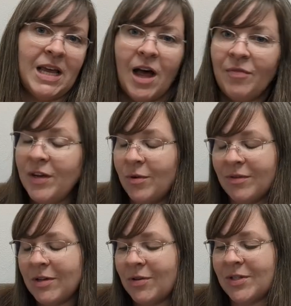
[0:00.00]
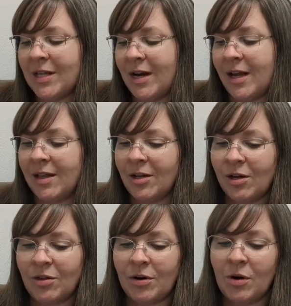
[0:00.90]
a few of those that I can
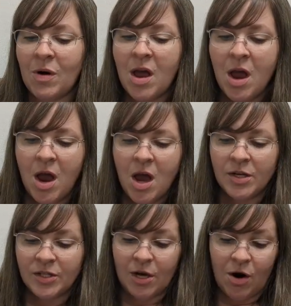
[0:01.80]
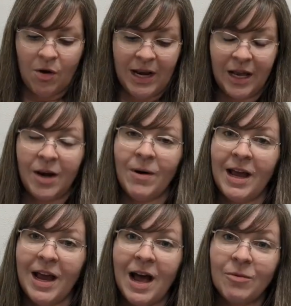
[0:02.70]
look through. So
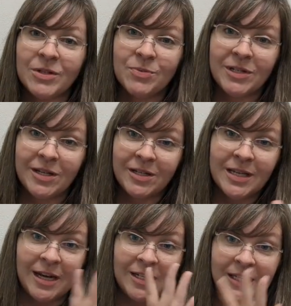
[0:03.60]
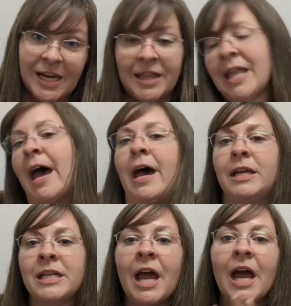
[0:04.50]
anyway, I was really excited to get
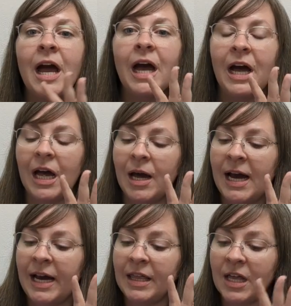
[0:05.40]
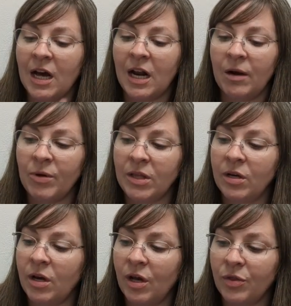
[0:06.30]
that. Uh, I thought I would
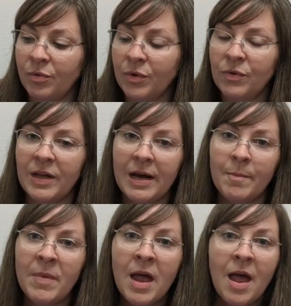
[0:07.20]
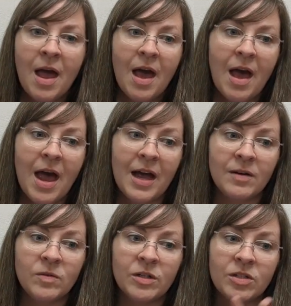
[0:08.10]
look through them
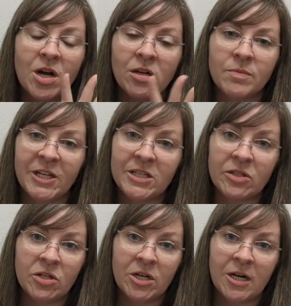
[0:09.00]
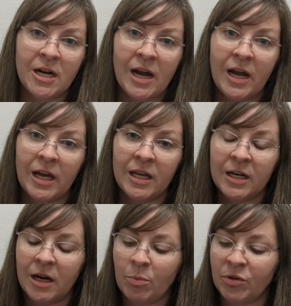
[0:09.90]
and talk to my sister and
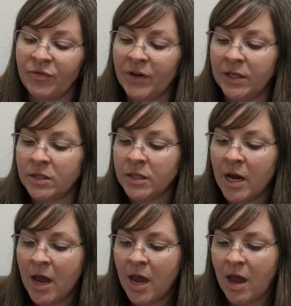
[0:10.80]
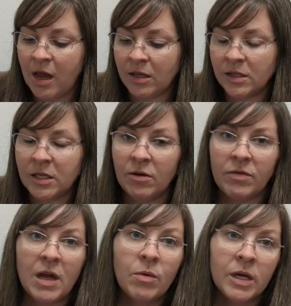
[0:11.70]
a couple of friends and see if
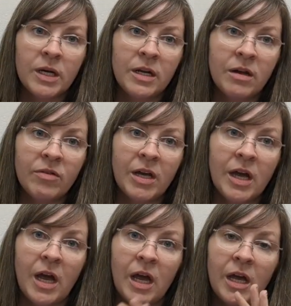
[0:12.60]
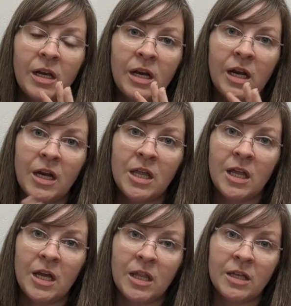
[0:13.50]
they want any of it and
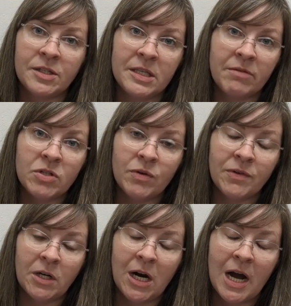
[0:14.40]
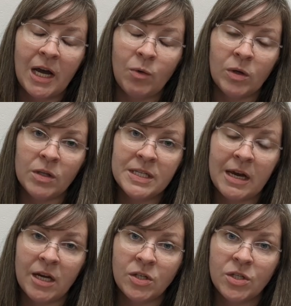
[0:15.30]
anything that's left over I will
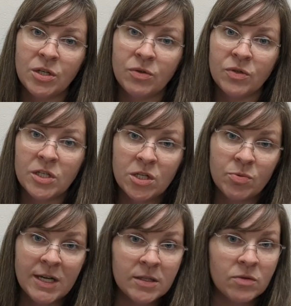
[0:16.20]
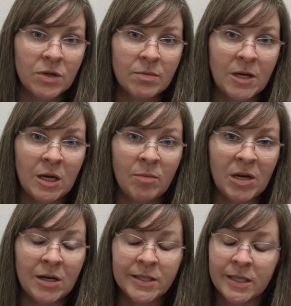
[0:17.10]
take to Stitch West with me
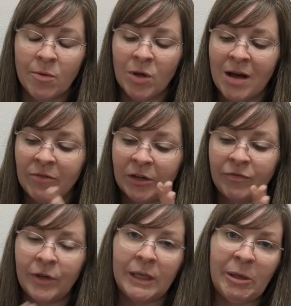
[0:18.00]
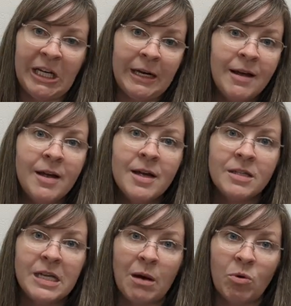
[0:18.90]
because they will have a freebie
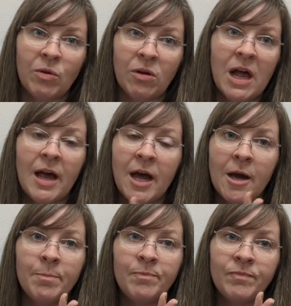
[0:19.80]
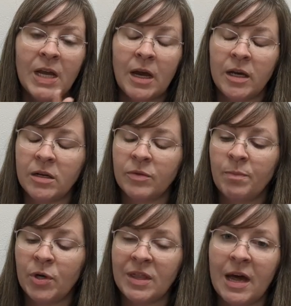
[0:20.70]
table um, and
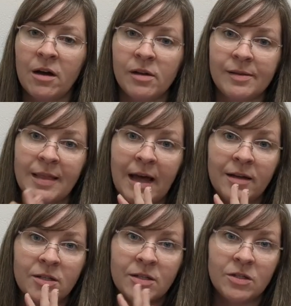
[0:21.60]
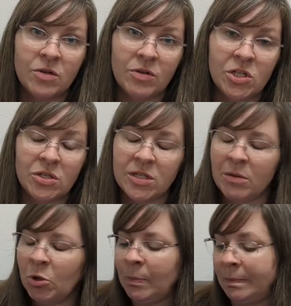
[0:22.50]
put that on that donation
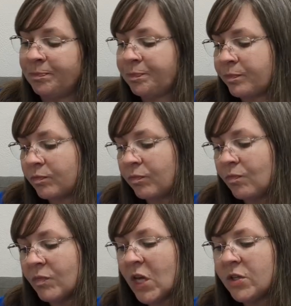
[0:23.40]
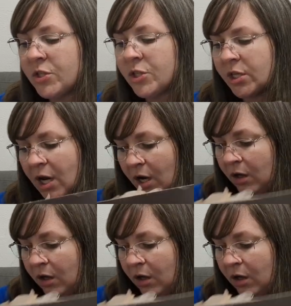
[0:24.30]
table. So,